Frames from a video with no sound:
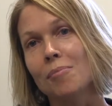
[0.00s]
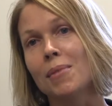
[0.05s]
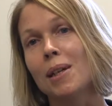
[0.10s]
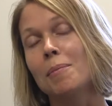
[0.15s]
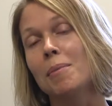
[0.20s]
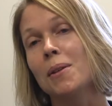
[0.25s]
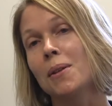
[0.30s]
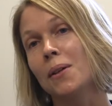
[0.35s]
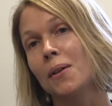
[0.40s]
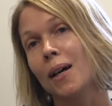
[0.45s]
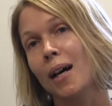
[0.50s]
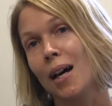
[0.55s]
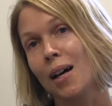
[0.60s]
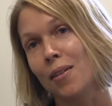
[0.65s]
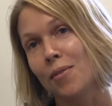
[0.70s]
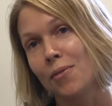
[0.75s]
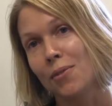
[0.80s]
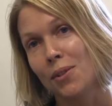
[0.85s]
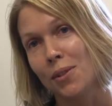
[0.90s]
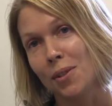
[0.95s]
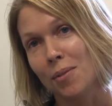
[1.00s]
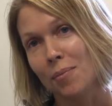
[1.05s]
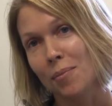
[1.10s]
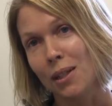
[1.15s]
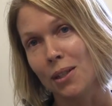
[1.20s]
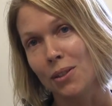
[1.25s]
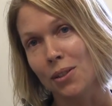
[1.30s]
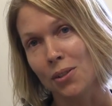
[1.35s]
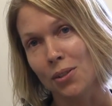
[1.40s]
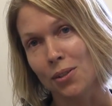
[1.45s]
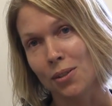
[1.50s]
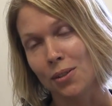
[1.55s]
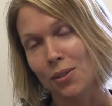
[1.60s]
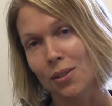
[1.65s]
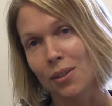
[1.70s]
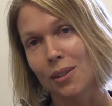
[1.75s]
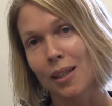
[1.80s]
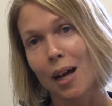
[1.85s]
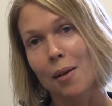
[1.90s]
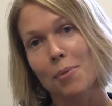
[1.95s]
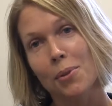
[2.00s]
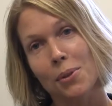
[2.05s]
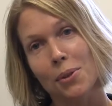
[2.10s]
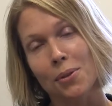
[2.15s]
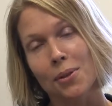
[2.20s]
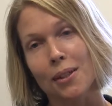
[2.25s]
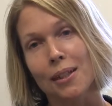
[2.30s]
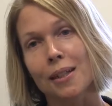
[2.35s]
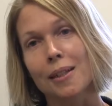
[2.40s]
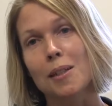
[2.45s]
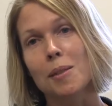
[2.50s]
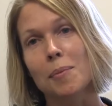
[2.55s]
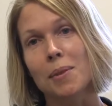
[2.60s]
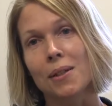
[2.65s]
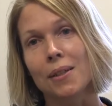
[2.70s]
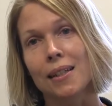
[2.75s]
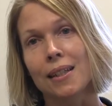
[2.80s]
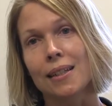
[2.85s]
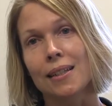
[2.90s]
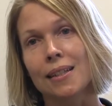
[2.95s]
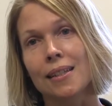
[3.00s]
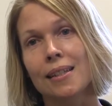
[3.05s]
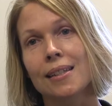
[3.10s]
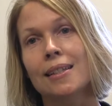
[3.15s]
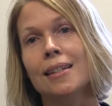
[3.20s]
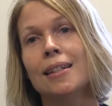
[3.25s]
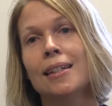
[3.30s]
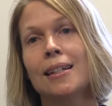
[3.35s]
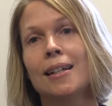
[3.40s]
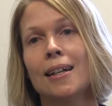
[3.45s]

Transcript: Maybe they'll have some additional laboratory experience.